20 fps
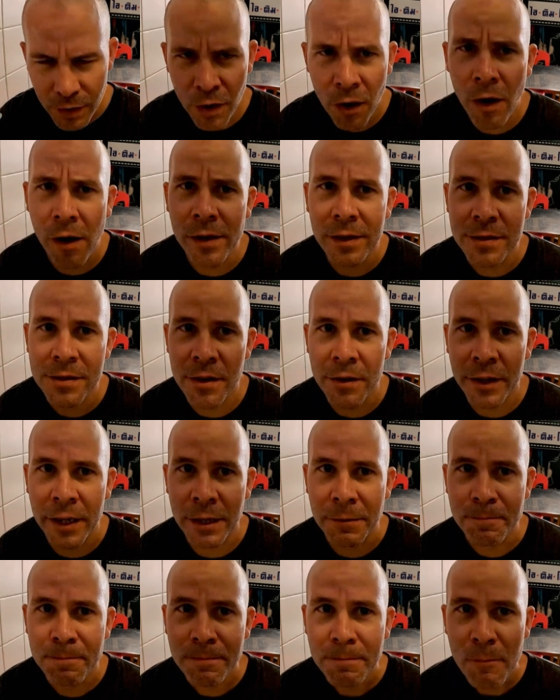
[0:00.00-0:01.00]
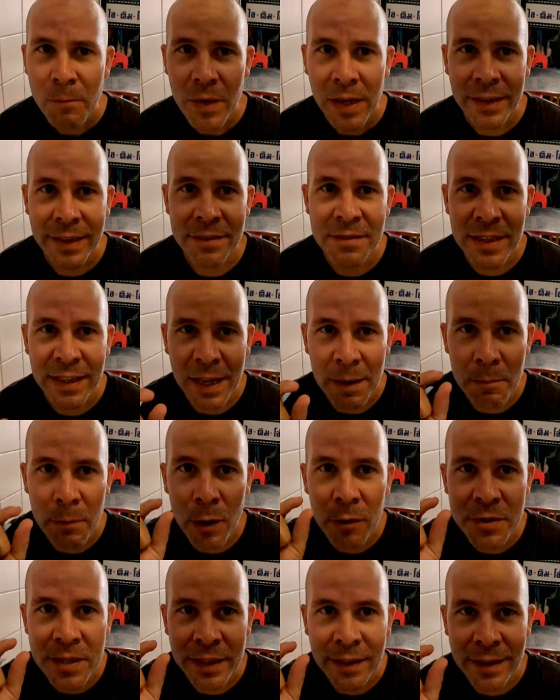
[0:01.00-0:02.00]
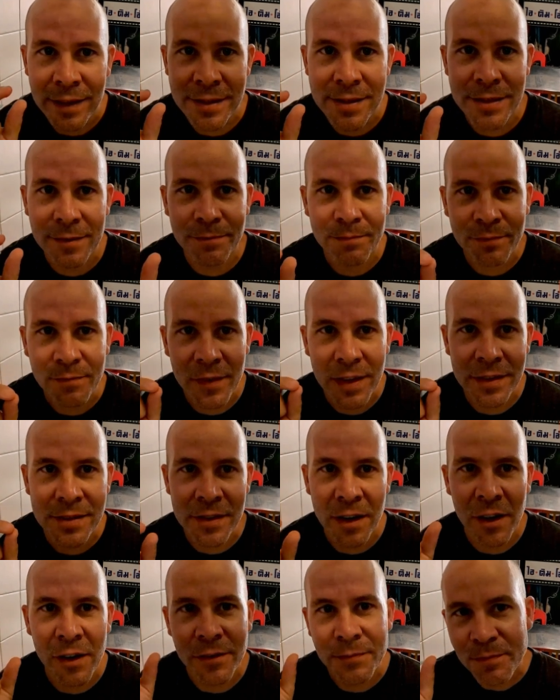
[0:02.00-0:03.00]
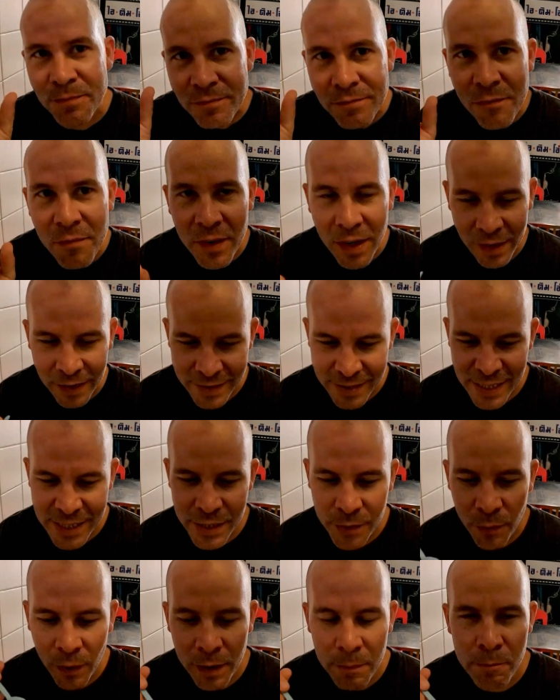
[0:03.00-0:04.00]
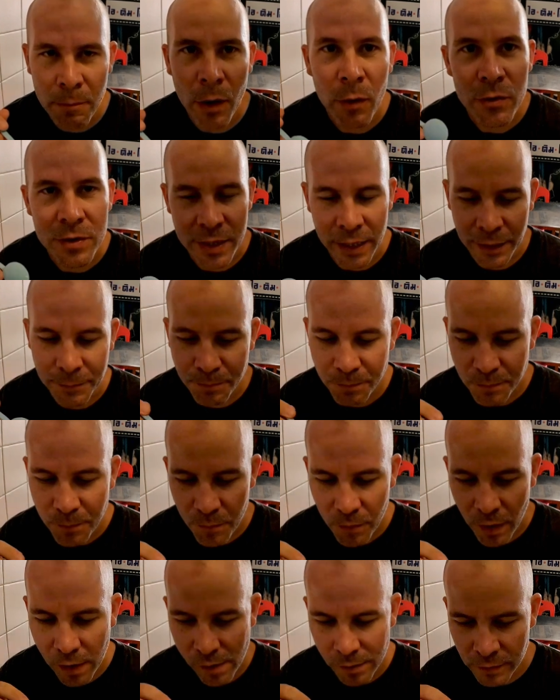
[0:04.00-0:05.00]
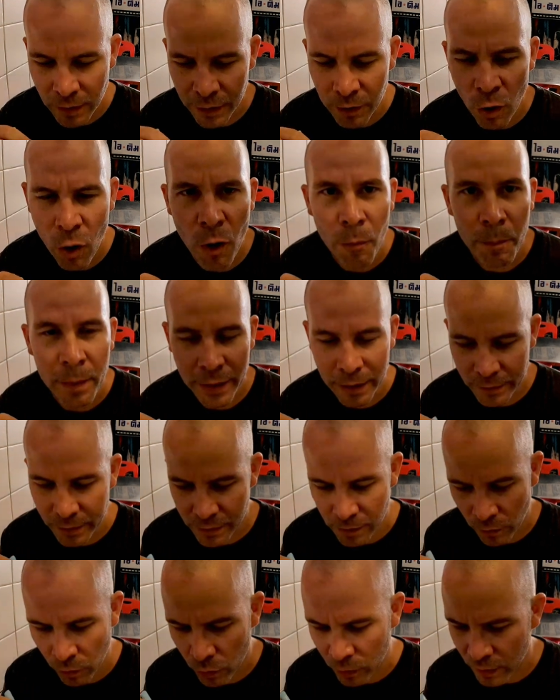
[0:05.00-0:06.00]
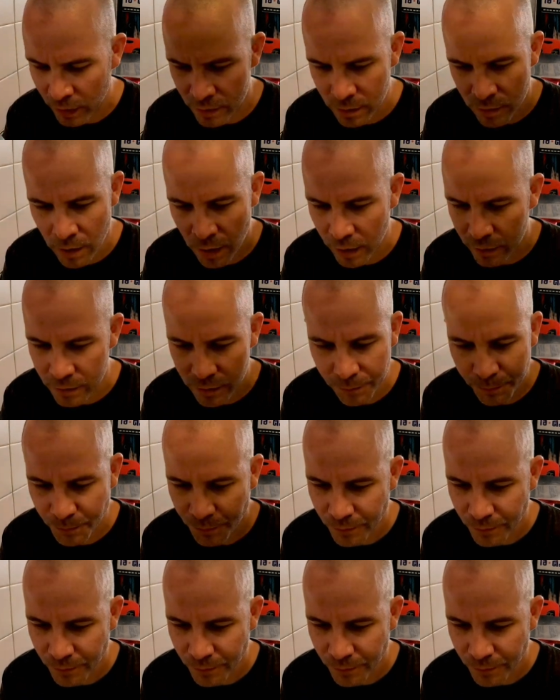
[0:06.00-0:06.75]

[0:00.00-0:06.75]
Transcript: Oh, so good. gives it that maltiness. So it tastes quite malty and hoppy. Oh, that's nice.